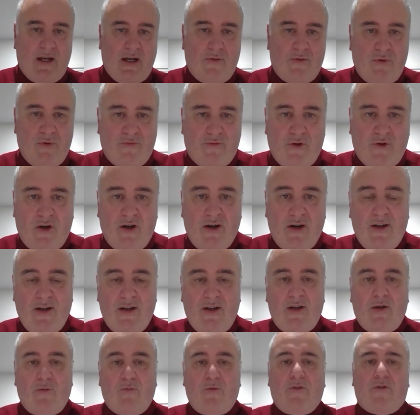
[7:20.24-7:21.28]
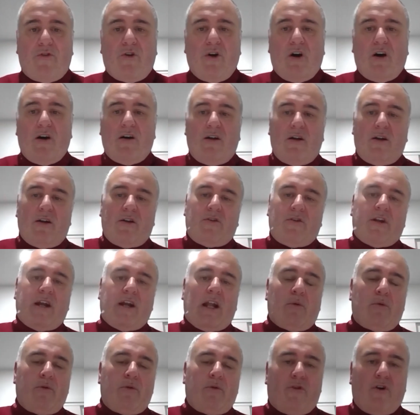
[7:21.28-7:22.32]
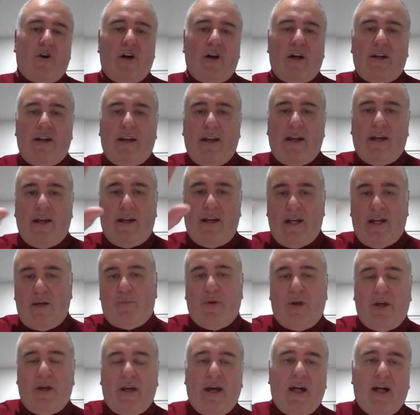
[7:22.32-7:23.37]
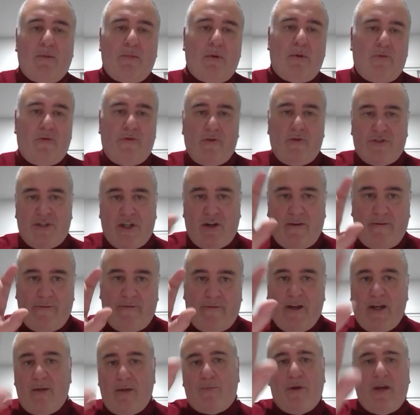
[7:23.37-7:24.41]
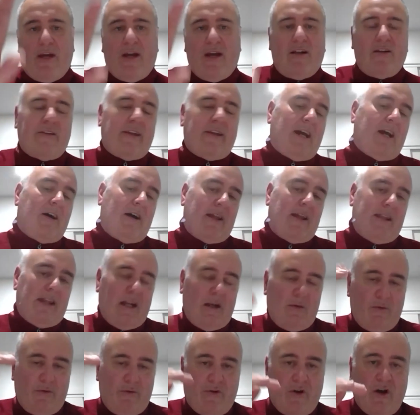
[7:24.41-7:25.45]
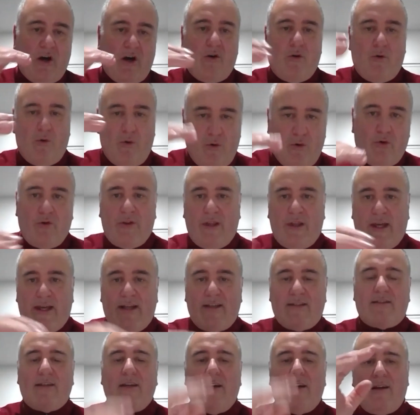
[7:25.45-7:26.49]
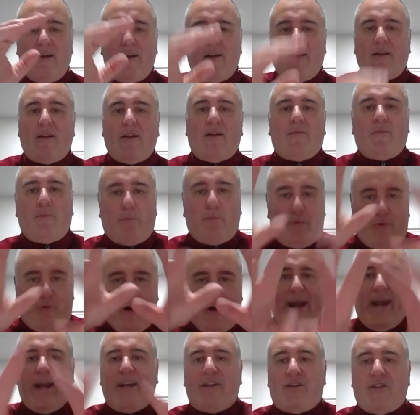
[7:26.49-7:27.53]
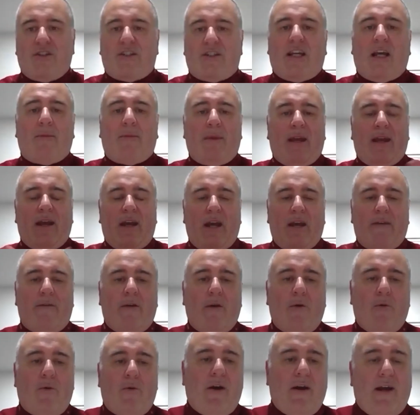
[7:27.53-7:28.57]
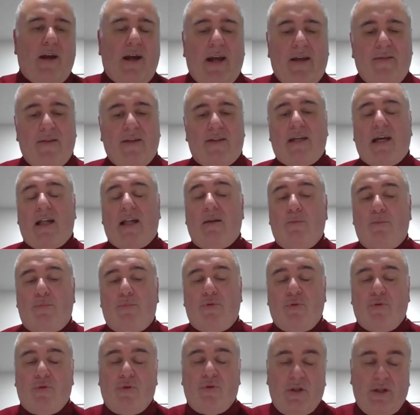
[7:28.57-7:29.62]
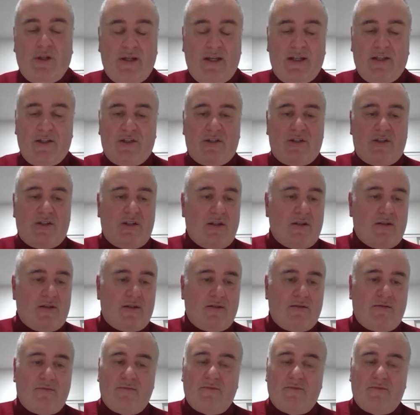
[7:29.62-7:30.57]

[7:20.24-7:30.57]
You know, we've got not only we've got an NPL, but we've also got a VPL now, and then we've yeah. got all these branches coming out everywhere, and the talent pool is just